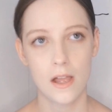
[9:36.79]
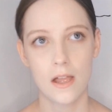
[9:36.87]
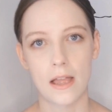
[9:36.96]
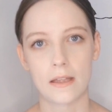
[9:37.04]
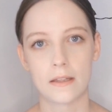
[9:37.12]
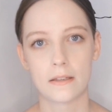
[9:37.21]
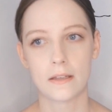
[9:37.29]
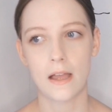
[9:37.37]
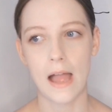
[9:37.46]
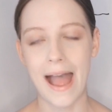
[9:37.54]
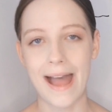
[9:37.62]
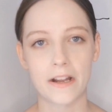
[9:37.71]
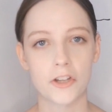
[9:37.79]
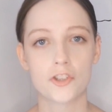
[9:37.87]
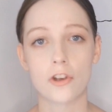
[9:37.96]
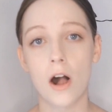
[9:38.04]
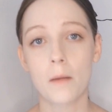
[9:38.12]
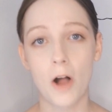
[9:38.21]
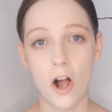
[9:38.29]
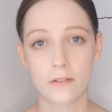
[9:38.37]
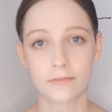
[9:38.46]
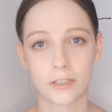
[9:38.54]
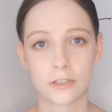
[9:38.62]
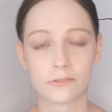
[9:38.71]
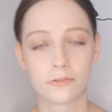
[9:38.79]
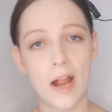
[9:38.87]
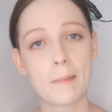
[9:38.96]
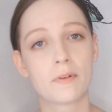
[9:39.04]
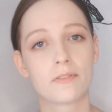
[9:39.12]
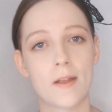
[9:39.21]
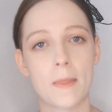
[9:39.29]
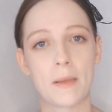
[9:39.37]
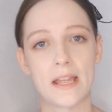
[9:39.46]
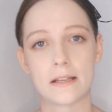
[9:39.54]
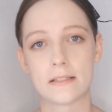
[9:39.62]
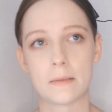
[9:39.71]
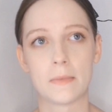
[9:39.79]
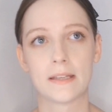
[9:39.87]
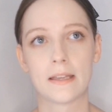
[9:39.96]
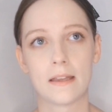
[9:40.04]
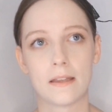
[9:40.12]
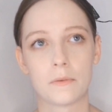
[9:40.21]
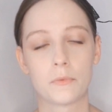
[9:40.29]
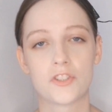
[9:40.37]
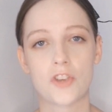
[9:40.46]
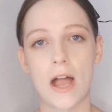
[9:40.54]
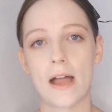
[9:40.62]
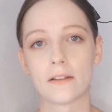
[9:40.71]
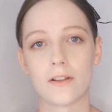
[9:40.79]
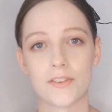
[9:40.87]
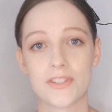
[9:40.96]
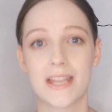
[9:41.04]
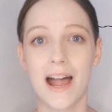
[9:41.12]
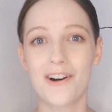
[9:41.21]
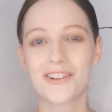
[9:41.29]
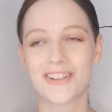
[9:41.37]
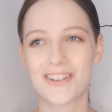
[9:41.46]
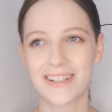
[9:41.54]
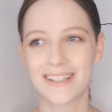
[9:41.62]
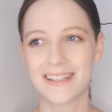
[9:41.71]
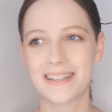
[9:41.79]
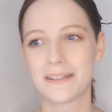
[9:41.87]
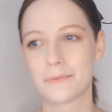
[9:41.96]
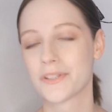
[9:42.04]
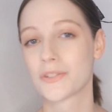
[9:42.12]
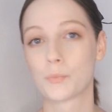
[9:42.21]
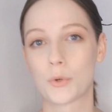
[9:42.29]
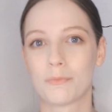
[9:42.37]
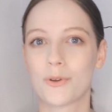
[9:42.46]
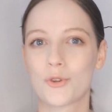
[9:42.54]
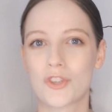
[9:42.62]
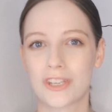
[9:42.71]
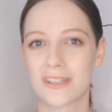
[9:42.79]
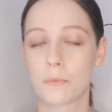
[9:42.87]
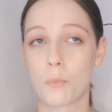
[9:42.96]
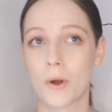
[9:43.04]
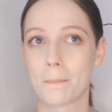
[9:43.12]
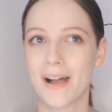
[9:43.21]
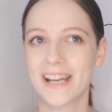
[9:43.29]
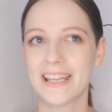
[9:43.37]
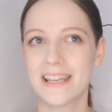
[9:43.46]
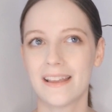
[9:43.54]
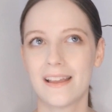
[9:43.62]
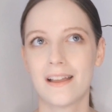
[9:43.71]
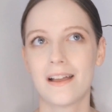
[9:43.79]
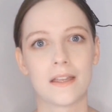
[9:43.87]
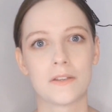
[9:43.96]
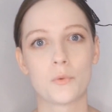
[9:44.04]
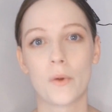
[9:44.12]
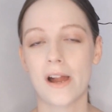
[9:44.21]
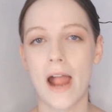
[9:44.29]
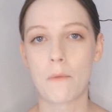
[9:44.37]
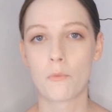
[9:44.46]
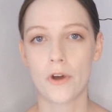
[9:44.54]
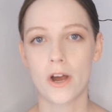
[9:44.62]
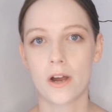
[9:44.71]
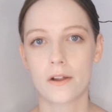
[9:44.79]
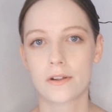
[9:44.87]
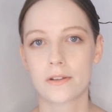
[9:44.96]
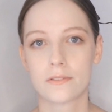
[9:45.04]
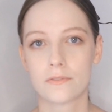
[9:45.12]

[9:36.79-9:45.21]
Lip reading: I had a job offer right before the pandemic hit, which I lost out on. It was a promotion and more money. And where I work,